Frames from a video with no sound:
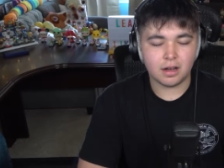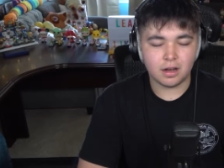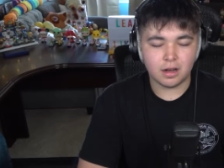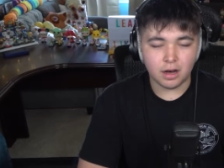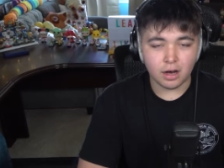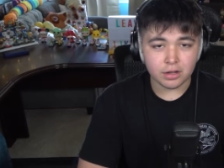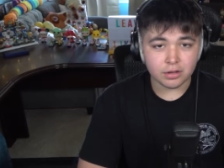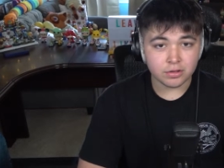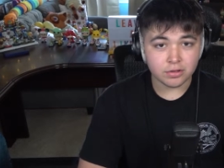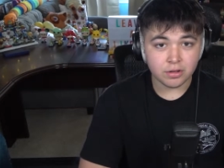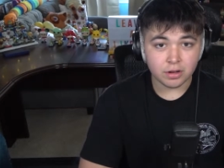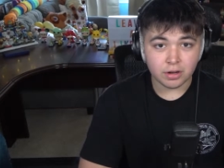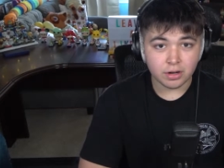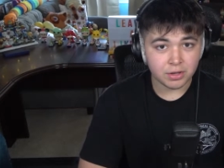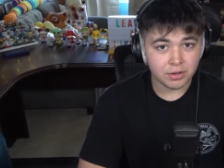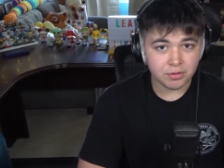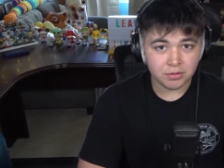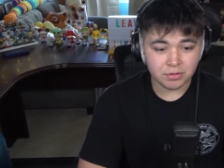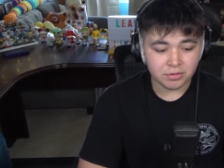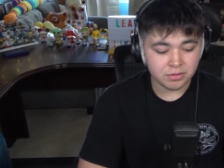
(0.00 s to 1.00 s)

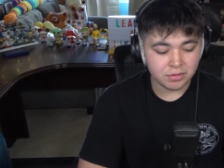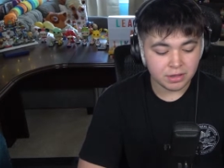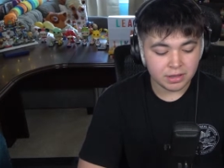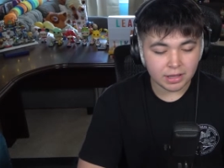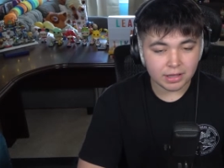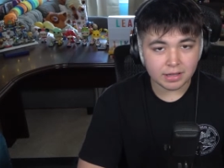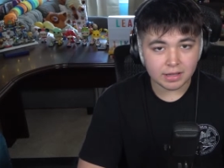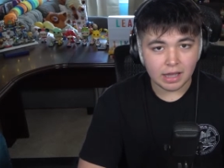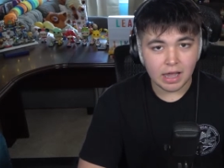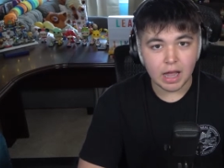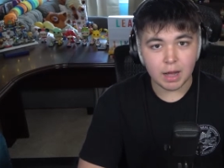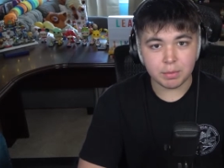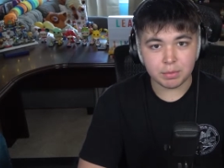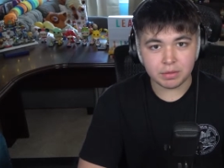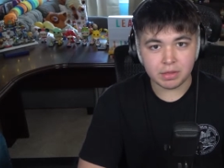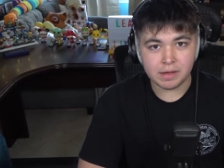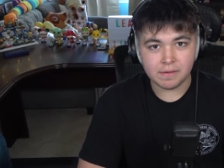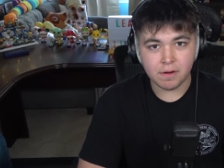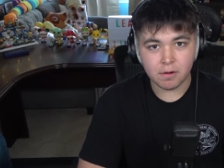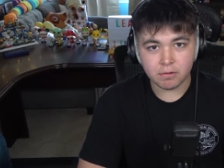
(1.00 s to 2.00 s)
Other than that gap,
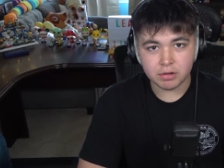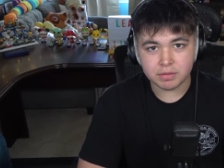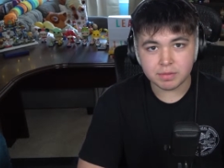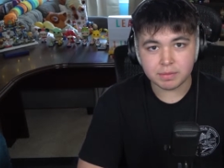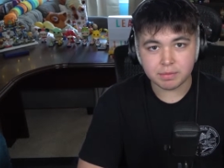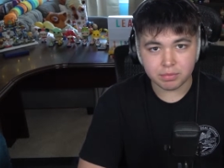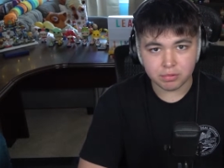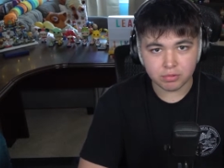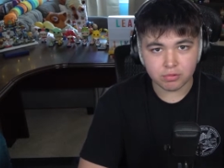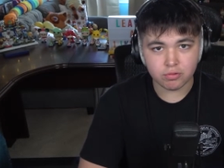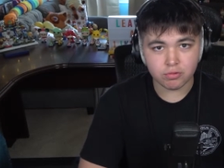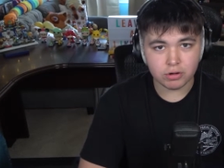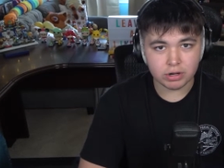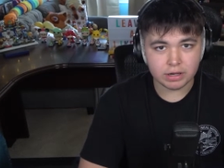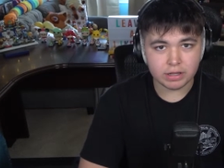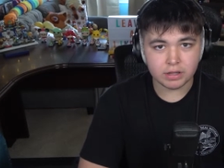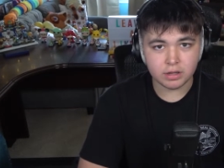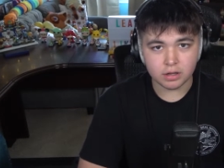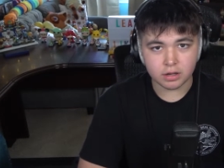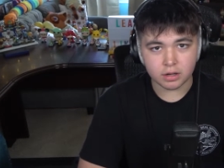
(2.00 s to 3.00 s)
they've always been
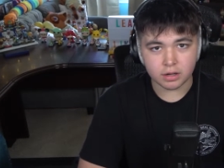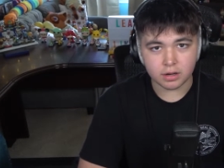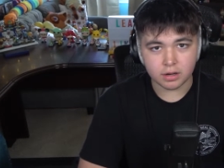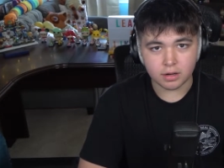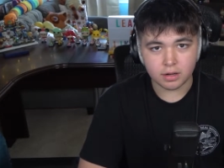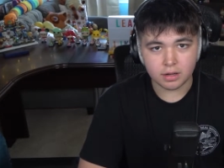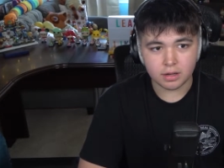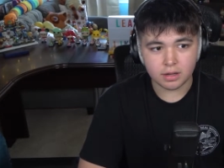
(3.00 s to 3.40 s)
pretty good.